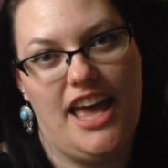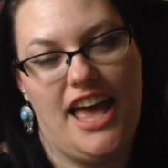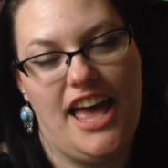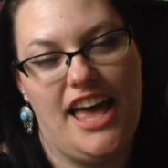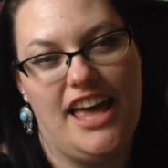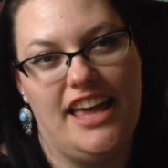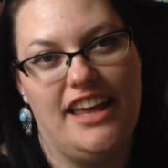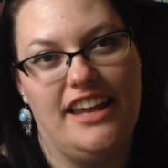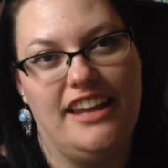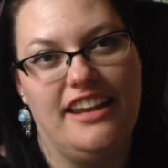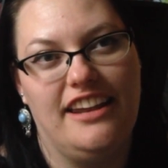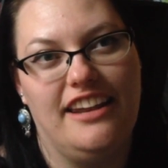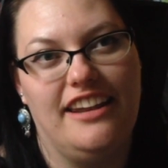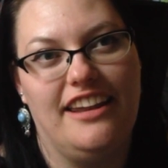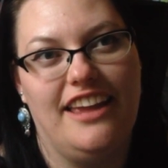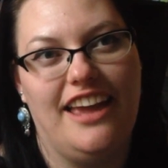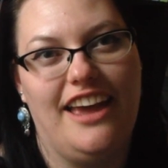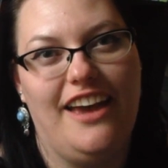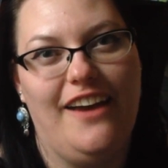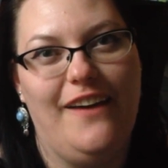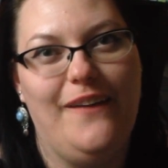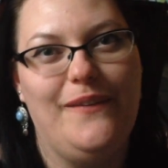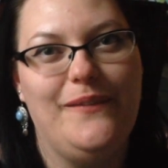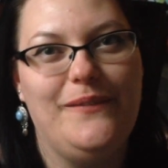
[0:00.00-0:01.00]
and
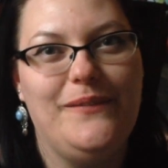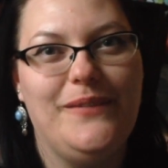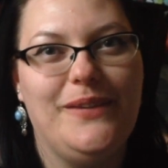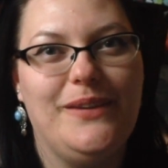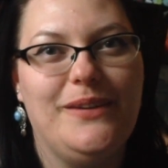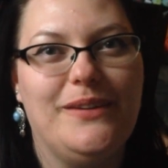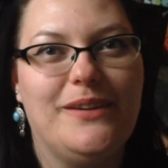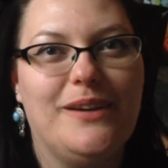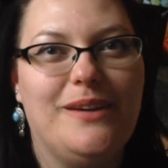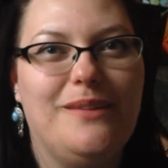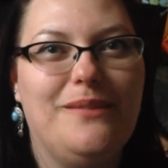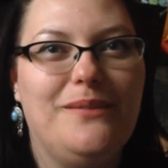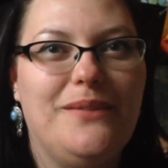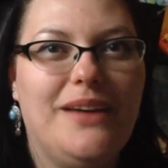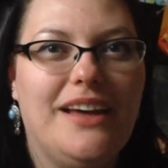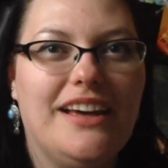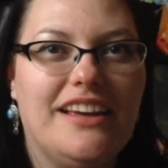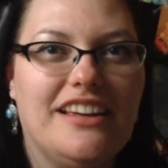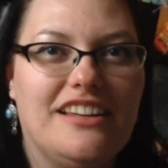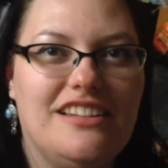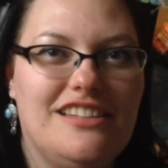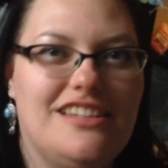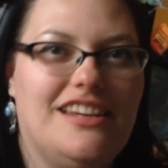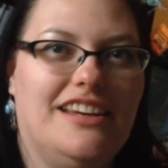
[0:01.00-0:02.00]
I hope you come back
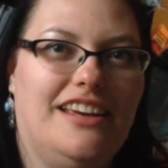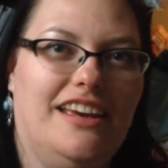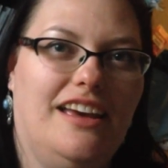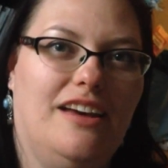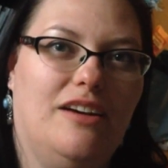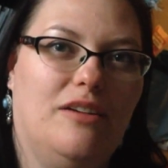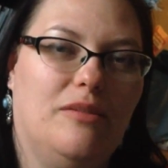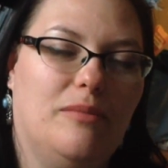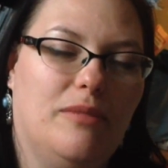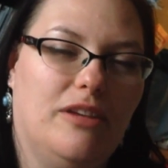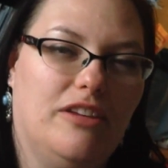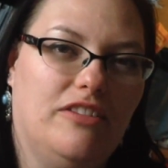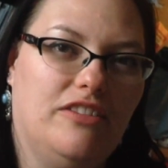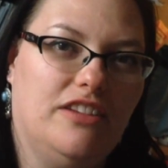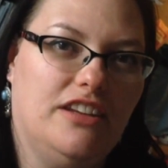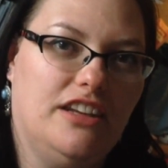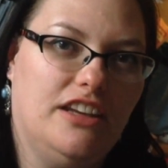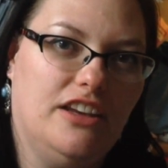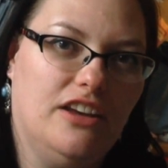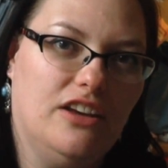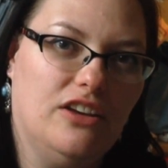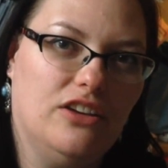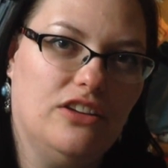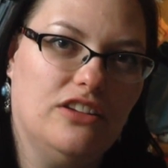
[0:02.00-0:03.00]
and check out my
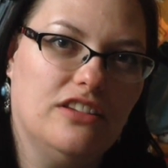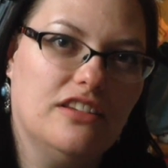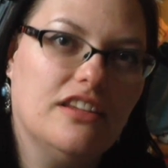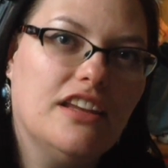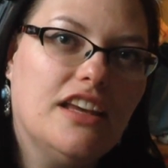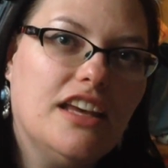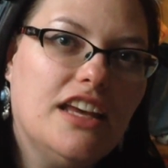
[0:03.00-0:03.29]
videos